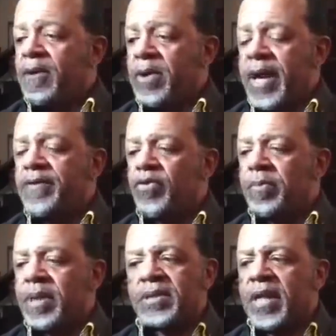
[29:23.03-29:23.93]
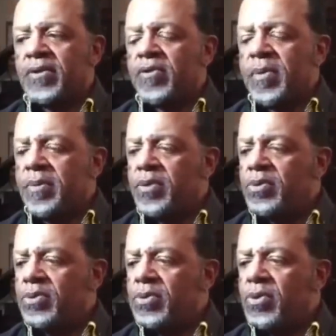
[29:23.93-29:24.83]
who gave the rebuttal. I don't remember
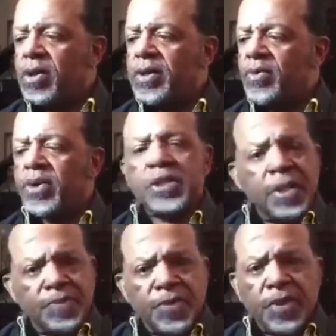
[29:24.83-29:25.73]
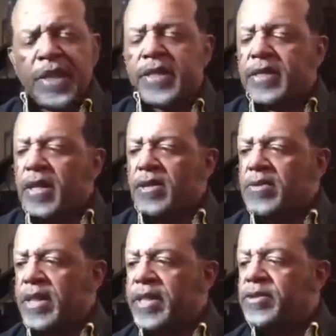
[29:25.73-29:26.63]
who, who all they were, except for I think
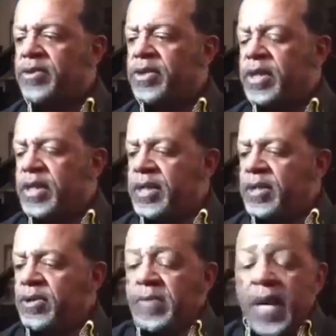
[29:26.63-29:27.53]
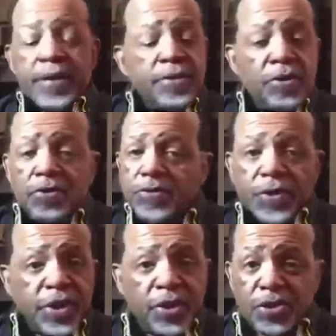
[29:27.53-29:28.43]
Donald Hilliard whom I'd known
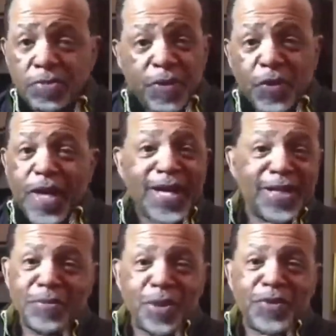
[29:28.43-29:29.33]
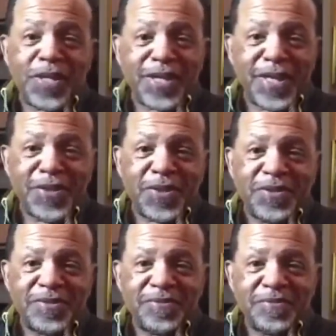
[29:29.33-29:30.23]
for years before he had his beautiful cathedral,
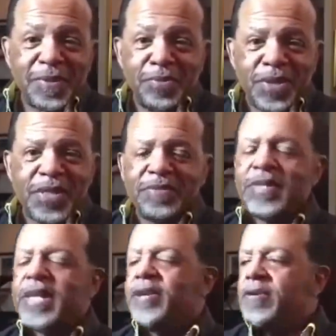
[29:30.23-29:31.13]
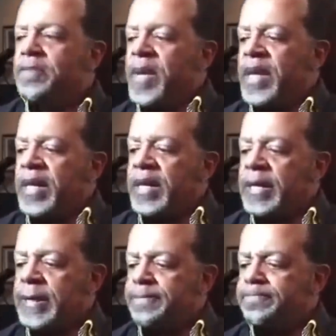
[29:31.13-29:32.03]
a brilliant thinker.
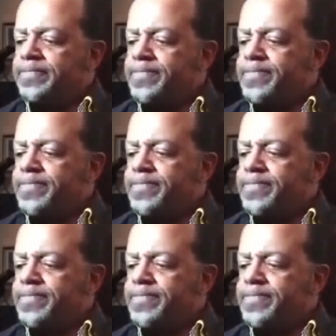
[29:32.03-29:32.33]
Um,